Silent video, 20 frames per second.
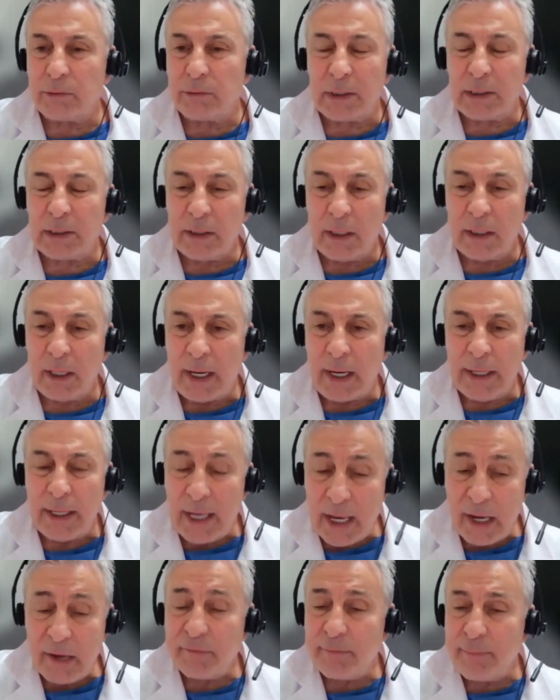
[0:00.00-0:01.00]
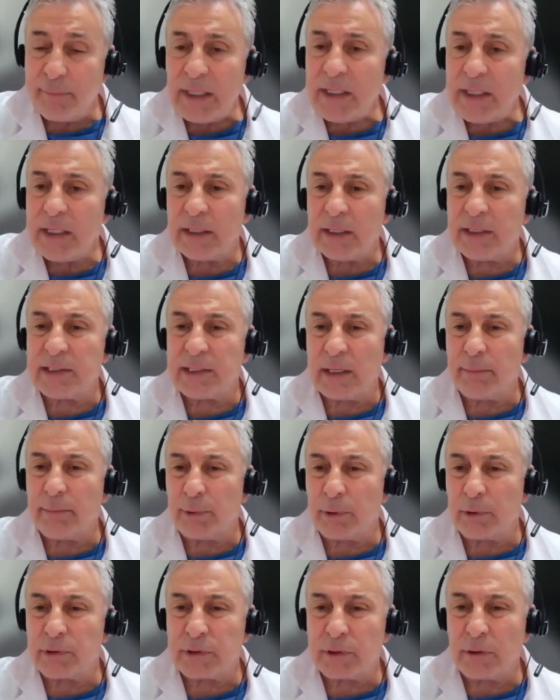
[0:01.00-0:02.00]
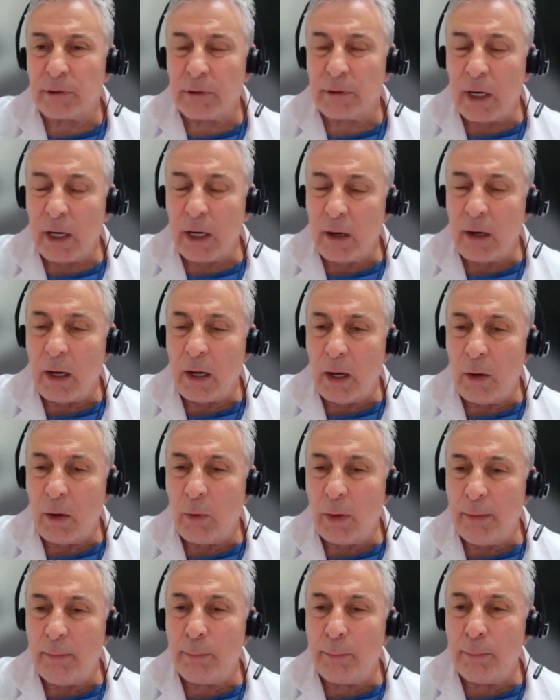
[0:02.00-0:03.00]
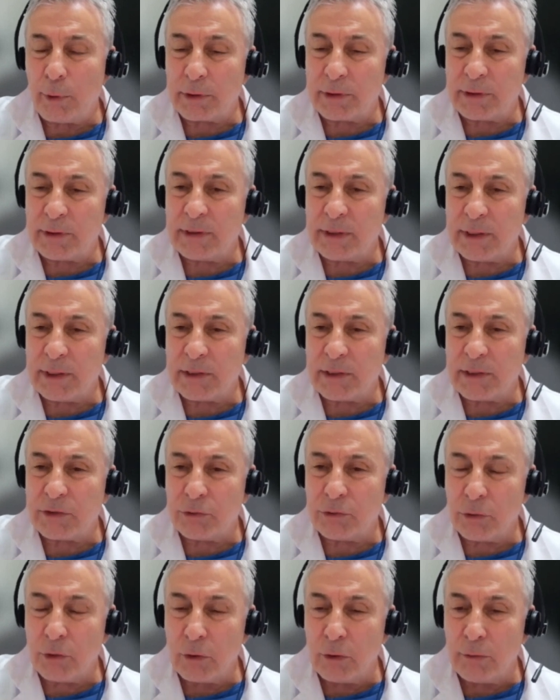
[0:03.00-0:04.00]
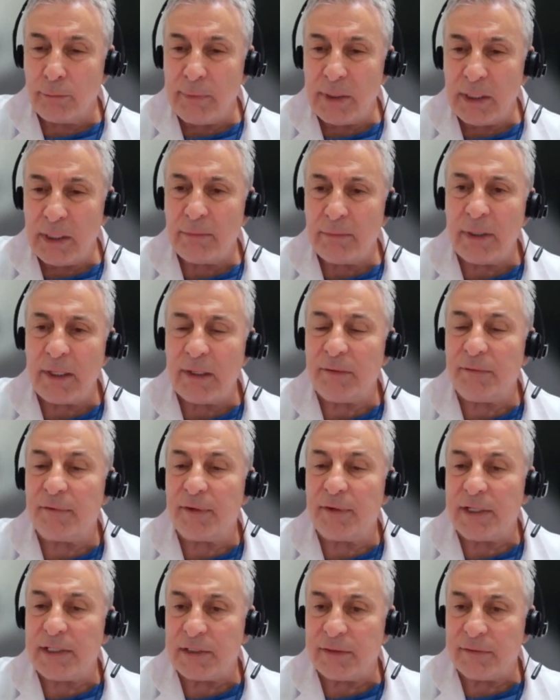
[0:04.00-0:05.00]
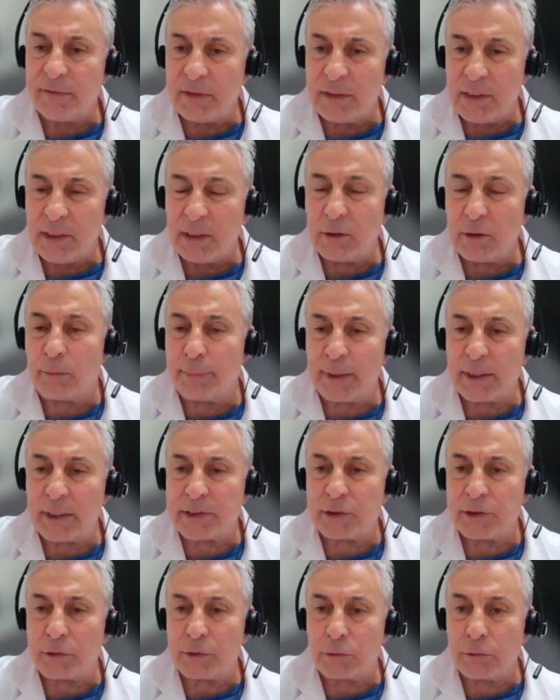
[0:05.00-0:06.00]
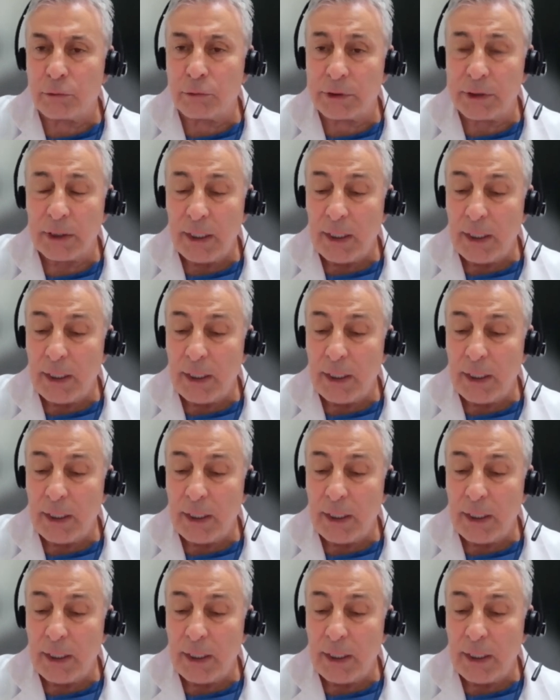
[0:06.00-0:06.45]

What I have many examples or how important is to go minimally invasively, decompress a root